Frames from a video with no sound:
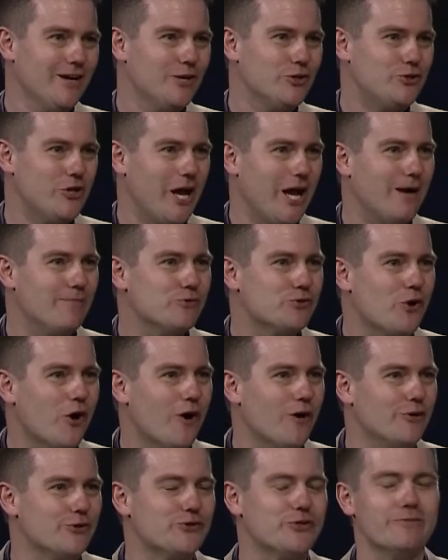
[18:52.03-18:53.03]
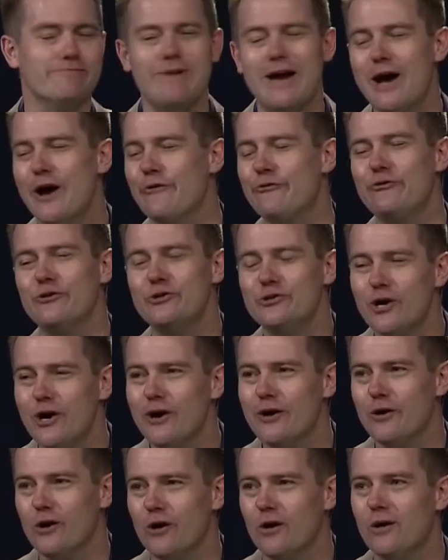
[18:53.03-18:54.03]
James calls the mouth, the
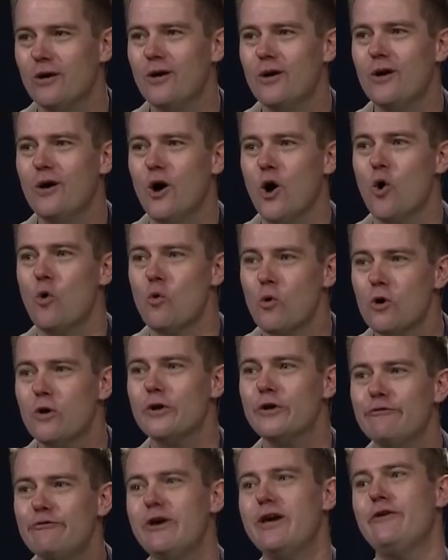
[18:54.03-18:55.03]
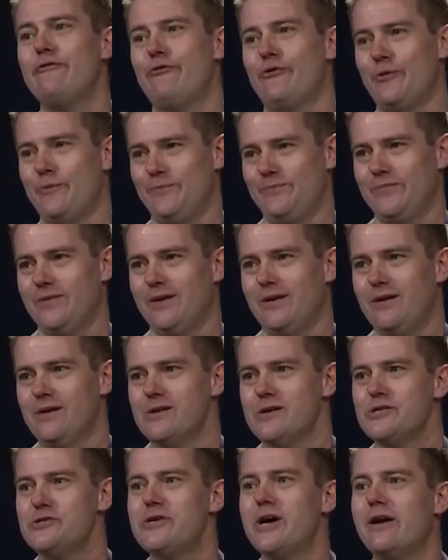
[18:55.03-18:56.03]
tongue, a, a world of evil
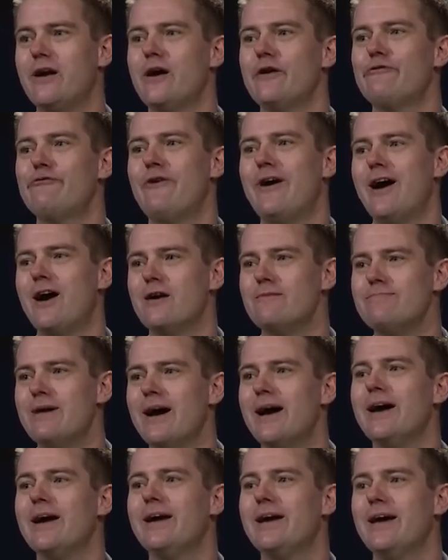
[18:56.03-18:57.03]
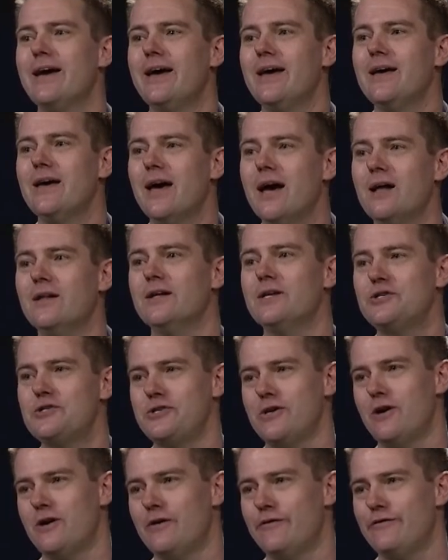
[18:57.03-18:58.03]
set on fire by hell
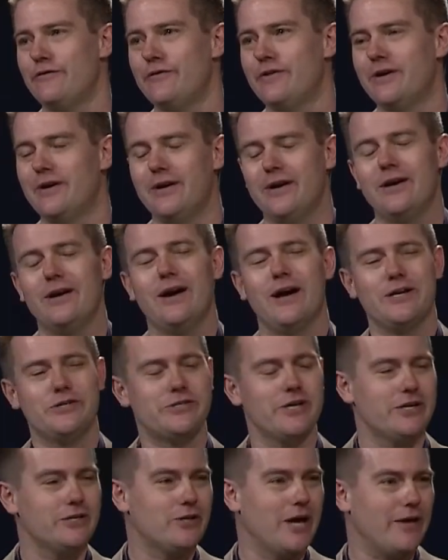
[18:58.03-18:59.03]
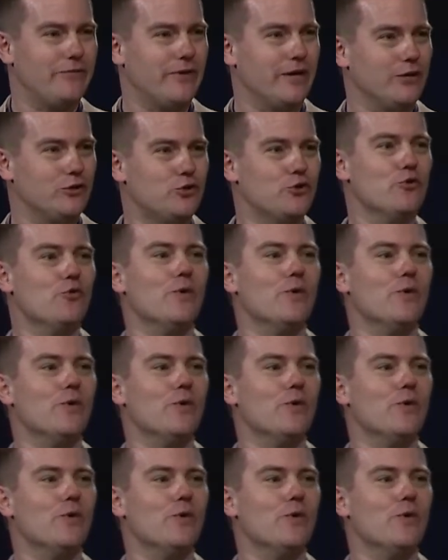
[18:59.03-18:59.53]
itself. I said, I think two